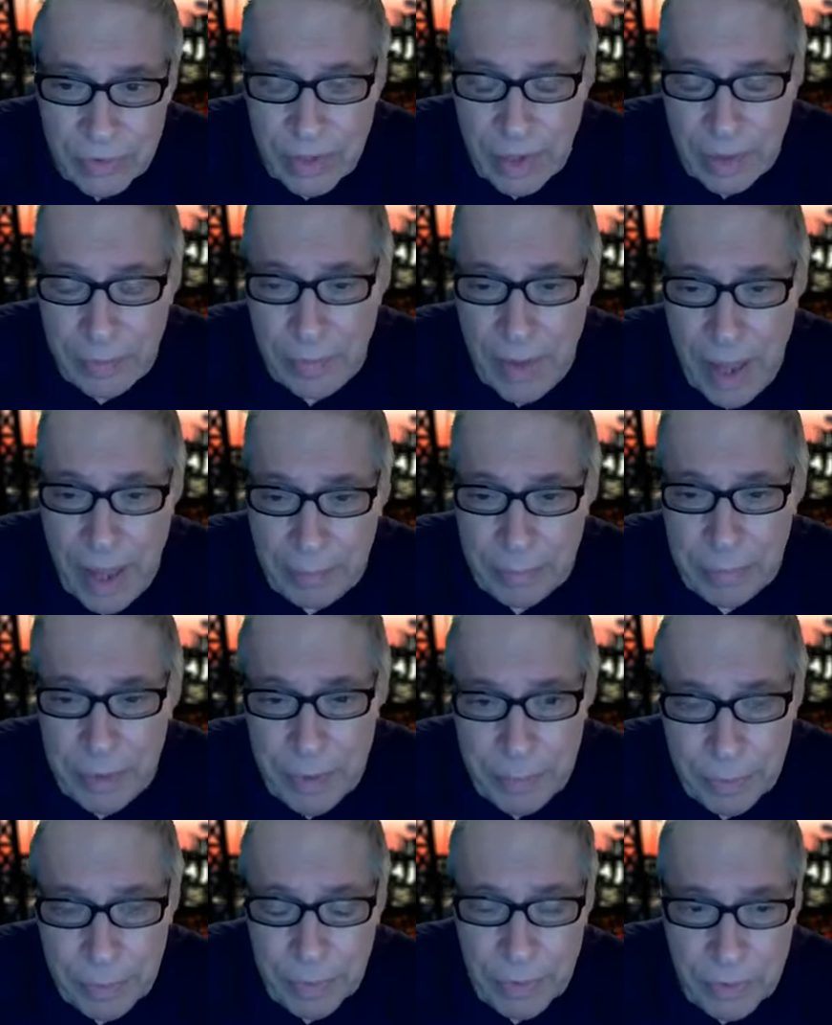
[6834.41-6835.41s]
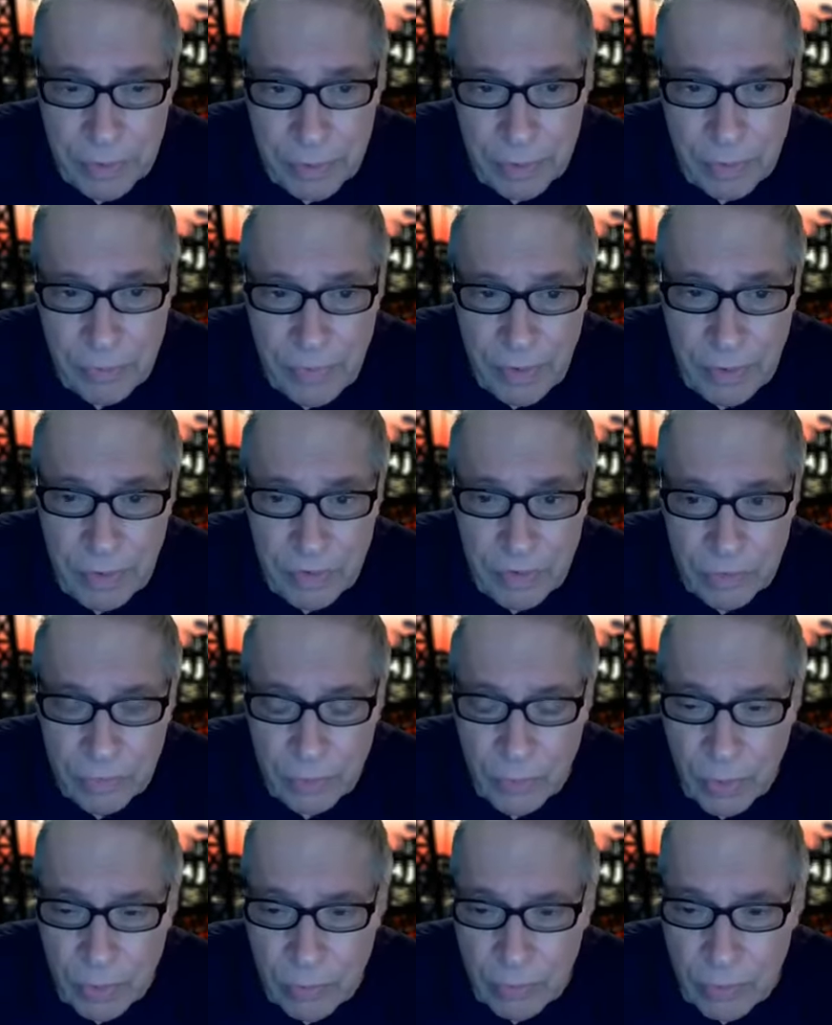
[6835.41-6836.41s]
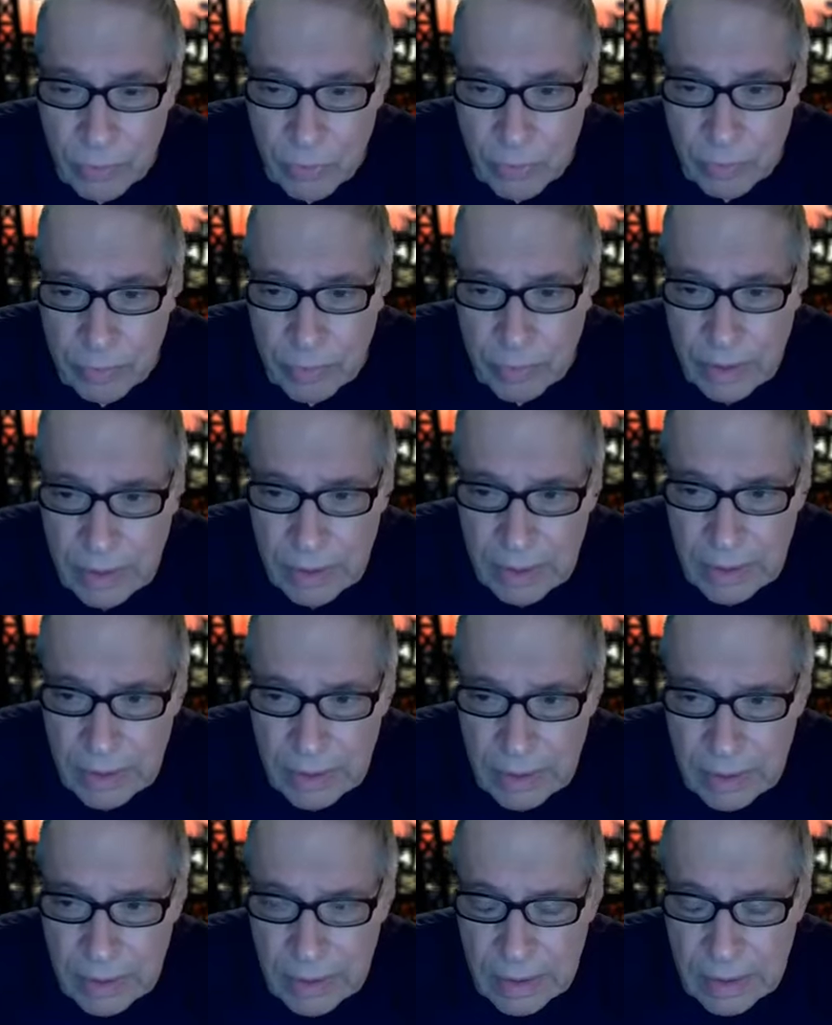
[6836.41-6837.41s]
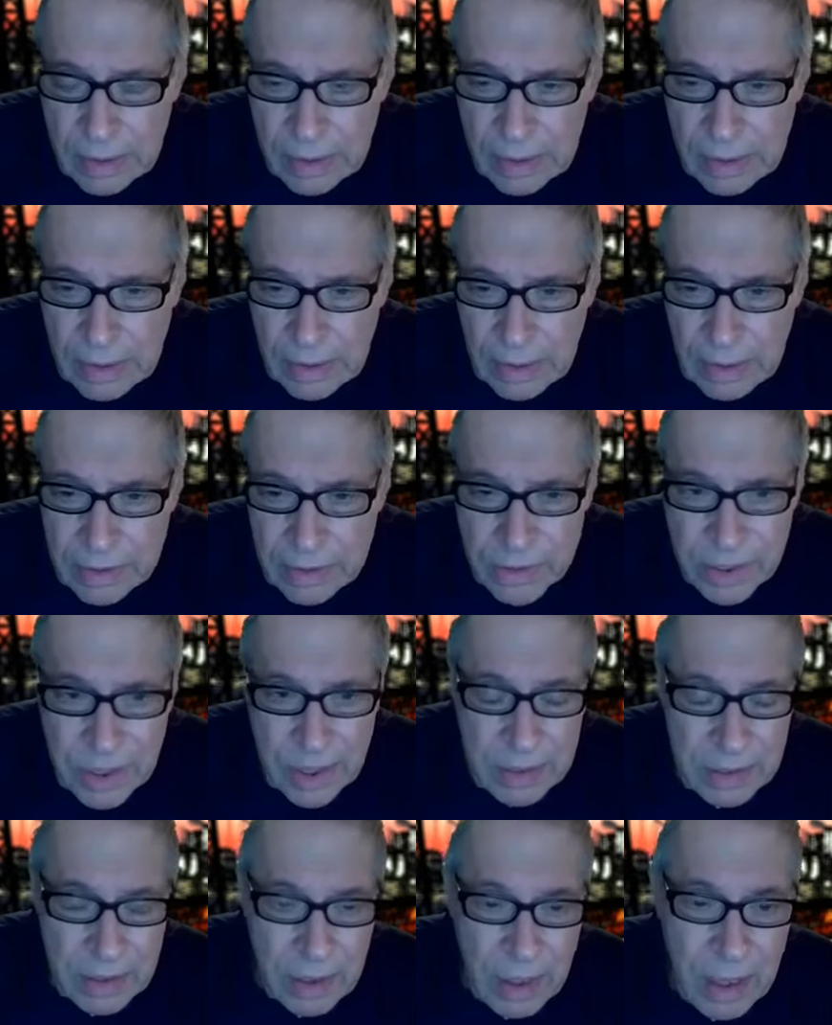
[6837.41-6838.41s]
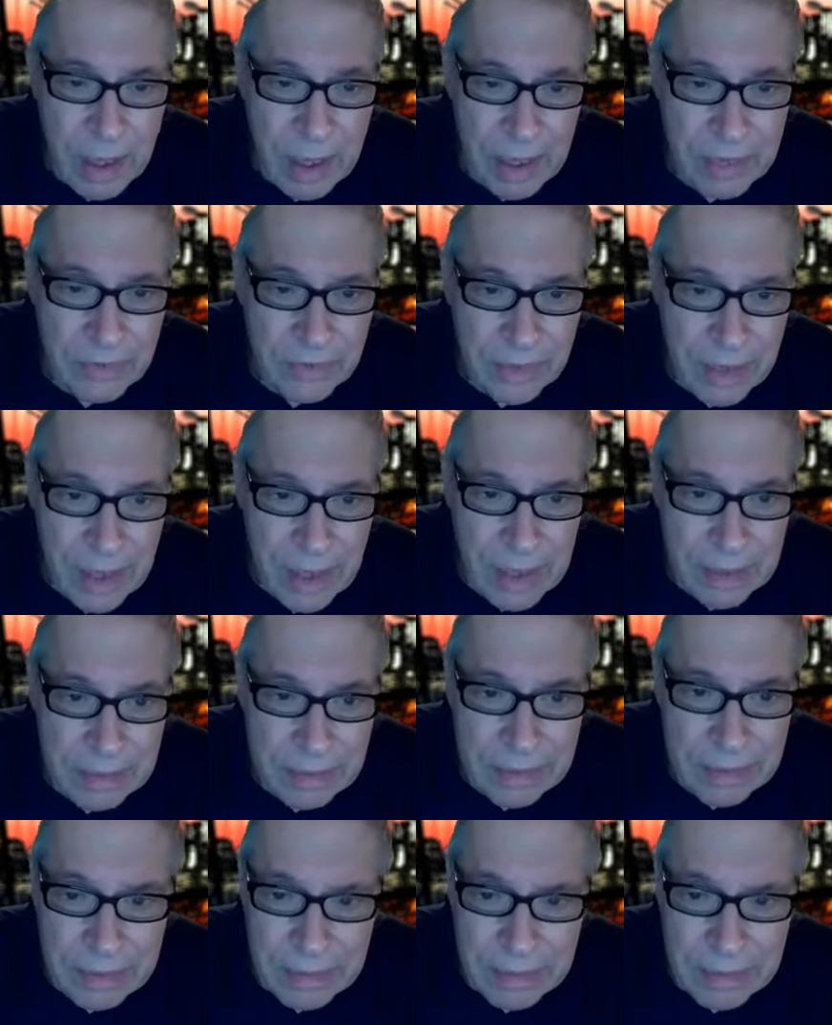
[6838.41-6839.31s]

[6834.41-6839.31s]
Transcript: They packed people into a very small room, and Jen Dyes got.